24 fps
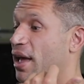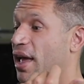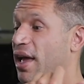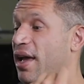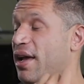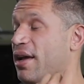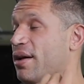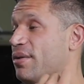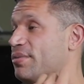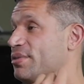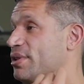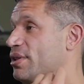
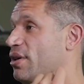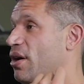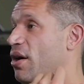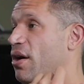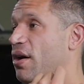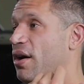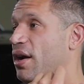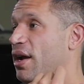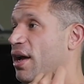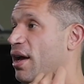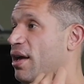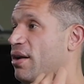hey, I'm
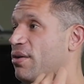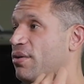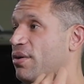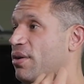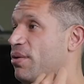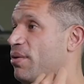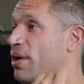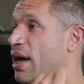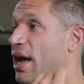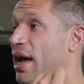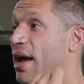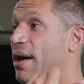sorry. I don't
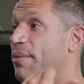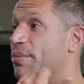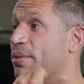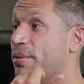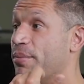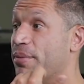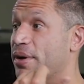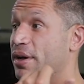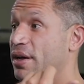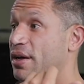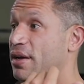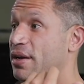know what
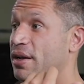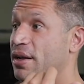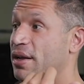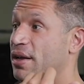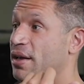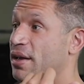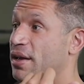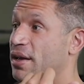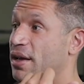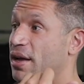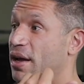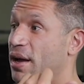happened, but
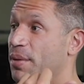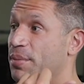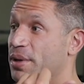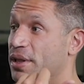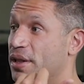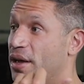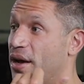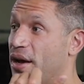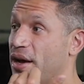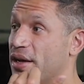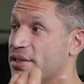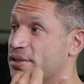I'm
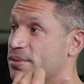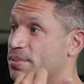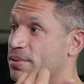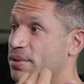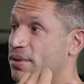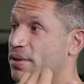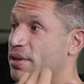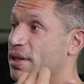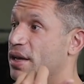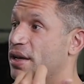in the hospital.